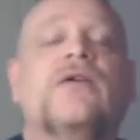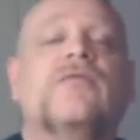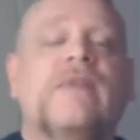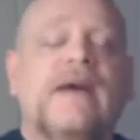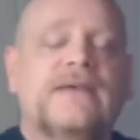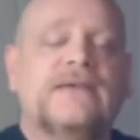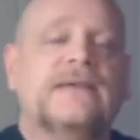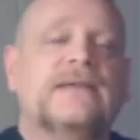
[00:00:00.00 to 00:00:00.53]

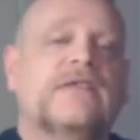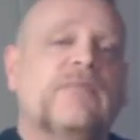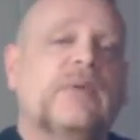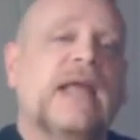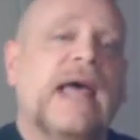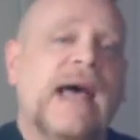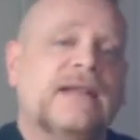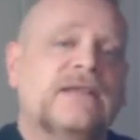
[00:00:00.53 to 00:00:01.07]
fascists have
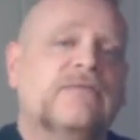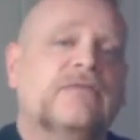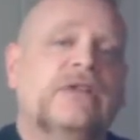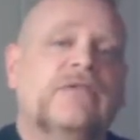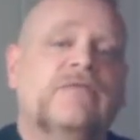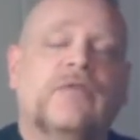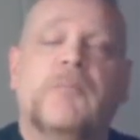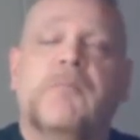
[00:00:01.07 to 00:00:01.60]
been
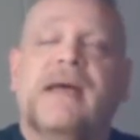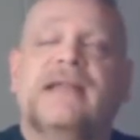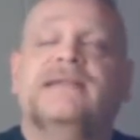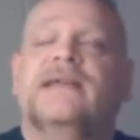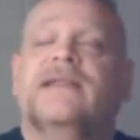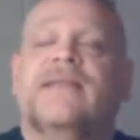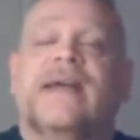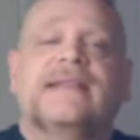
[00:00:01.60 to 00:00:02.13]
actively
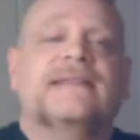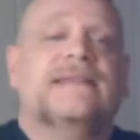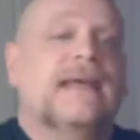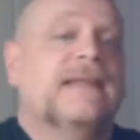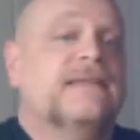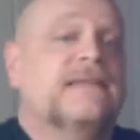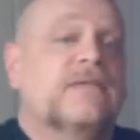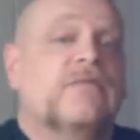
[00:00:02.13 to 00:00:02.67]
fomenting that
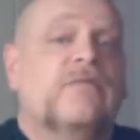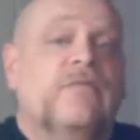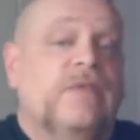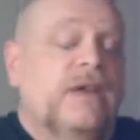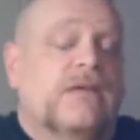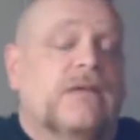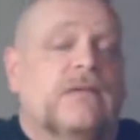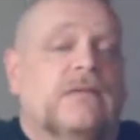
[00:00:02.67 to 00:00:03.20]
sense of
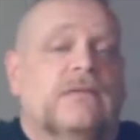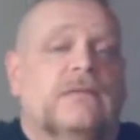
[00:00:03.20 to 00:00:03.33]
fear.